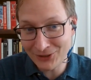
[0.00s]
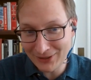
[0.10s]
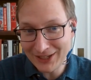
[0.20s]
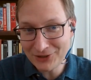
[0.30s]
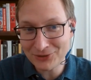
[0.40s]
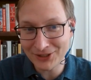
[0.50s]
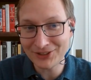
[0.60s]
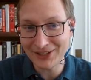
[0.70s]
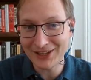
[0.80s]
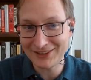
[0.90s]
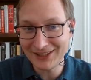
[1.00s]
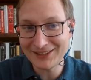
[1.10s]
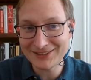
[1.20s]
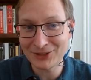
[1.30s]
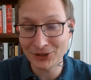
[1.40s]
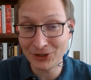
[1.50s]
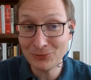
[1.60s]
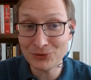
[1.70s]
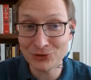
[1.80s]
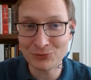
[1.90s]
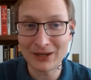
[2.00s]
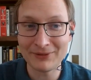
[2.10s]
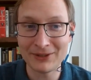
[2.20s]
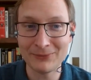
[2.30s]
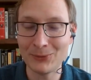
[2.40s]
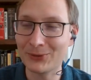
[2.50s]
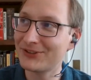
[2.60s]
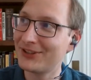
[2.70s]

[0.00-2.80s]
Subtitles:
Actually, like, I think it's a huge driving force.